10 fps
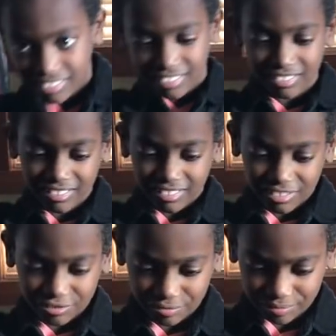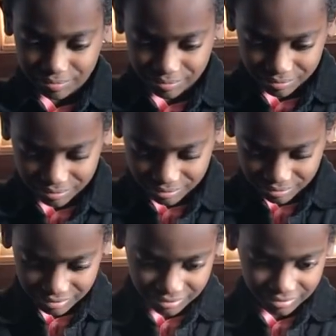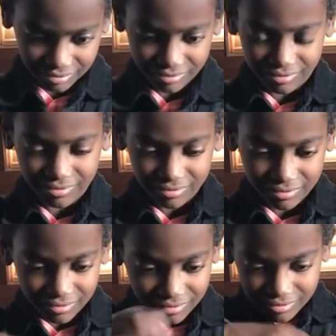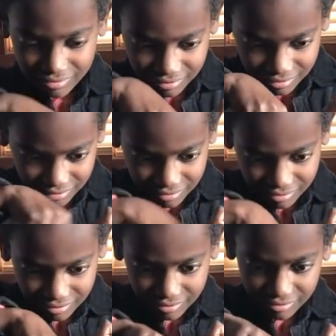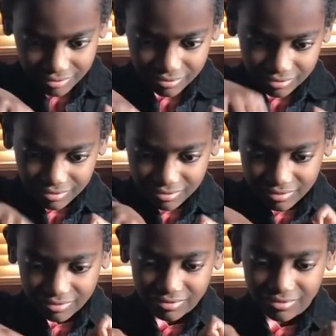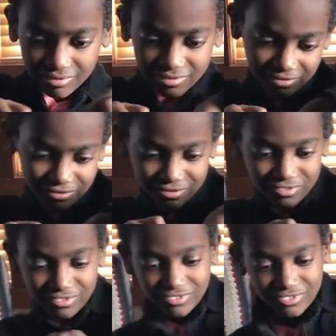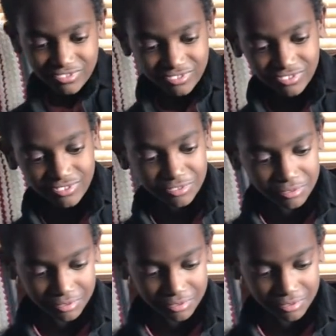(no one is talking)